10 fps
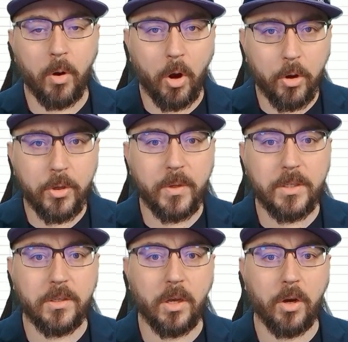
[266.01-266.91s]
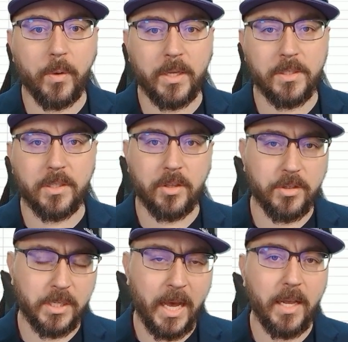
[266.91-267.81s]
All you need to know is that
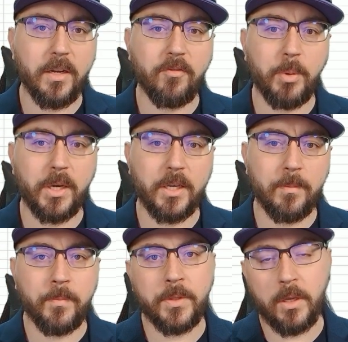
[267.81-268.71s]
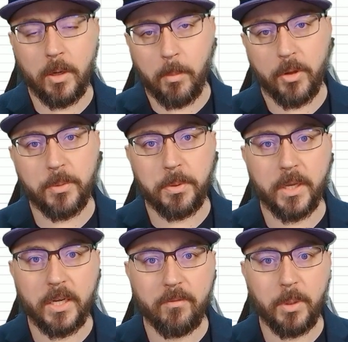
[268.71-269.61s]
there's an additive bucket and a
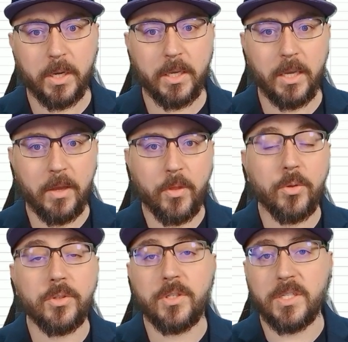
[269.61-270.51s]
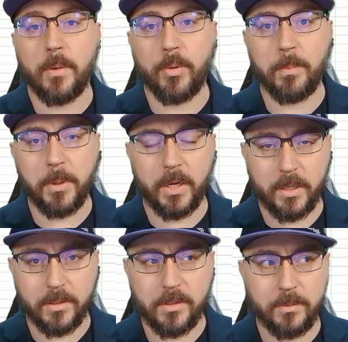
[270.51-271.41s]
multiplicative bucket, and those are separate
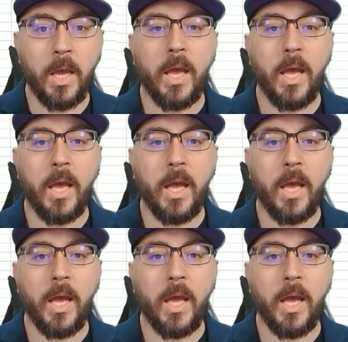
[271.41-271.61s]
buckets.